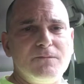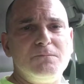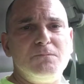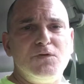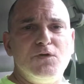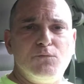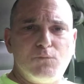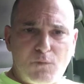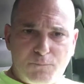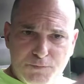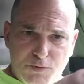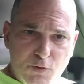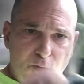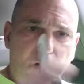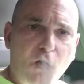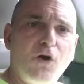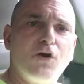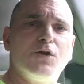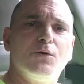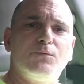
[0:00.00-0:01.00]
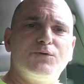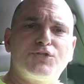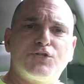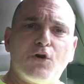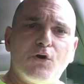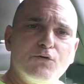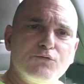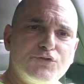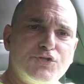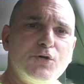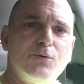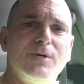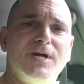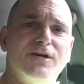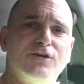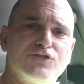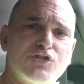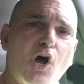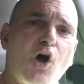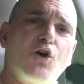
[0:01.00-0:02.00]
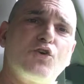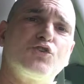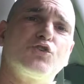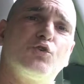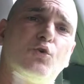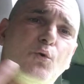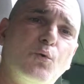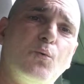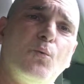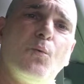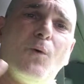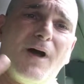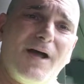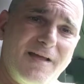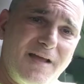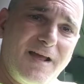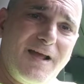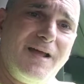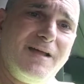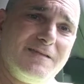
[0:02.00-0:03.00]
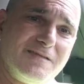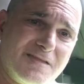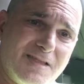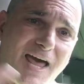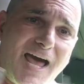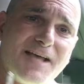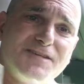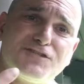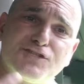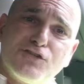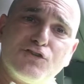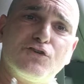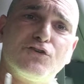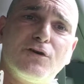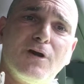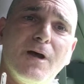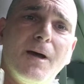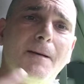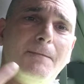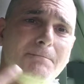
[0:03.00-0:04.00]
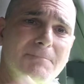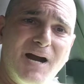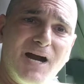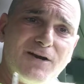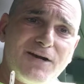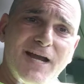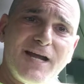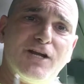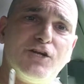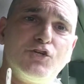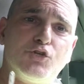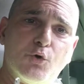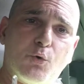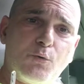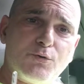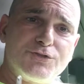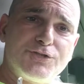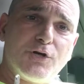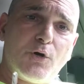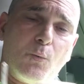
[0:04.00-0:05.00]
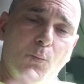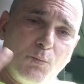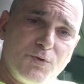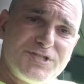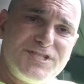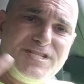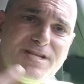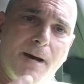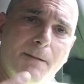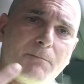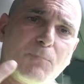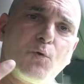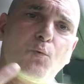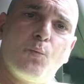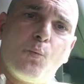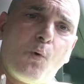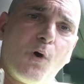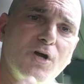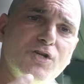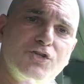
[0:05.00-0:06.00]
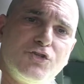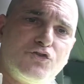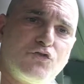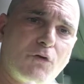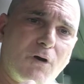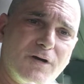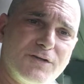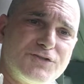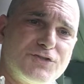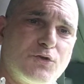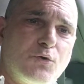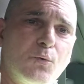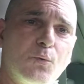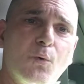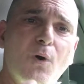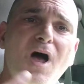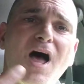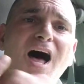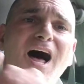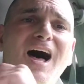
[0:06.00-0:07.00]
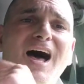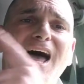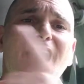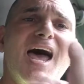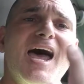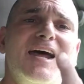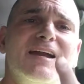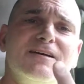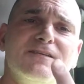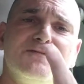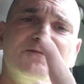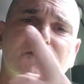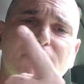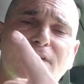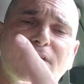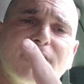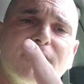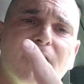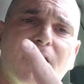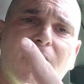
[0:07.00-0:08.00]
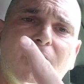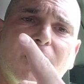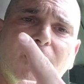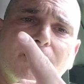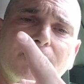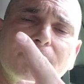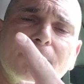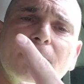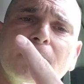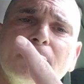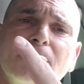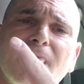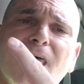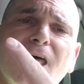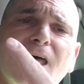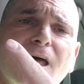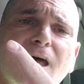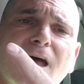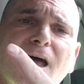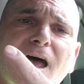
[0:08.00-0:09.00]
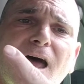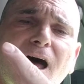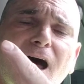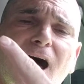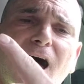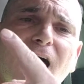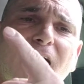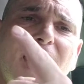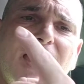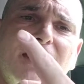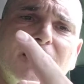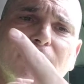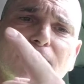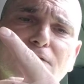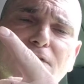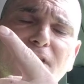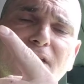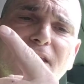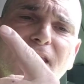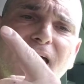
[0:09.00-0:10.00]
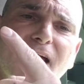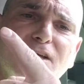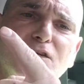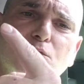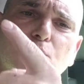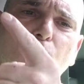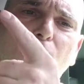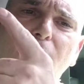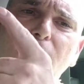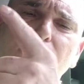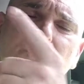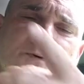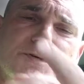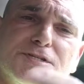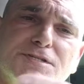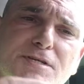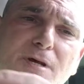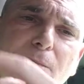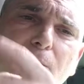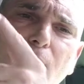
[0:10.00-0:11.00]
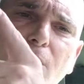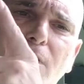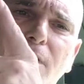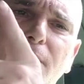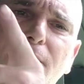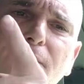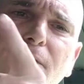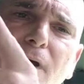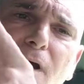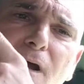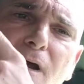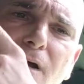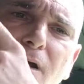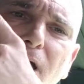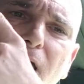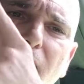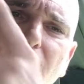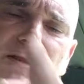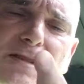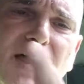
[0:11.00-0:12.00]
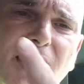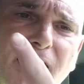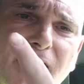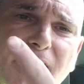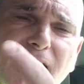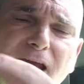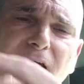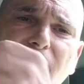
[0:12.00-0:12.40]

You, you heard it with your own two ears. Our school, Lassiter, Marietta, Georgia, was number one drug school ahead of, um, ahead of the next one was somewhere in L.A.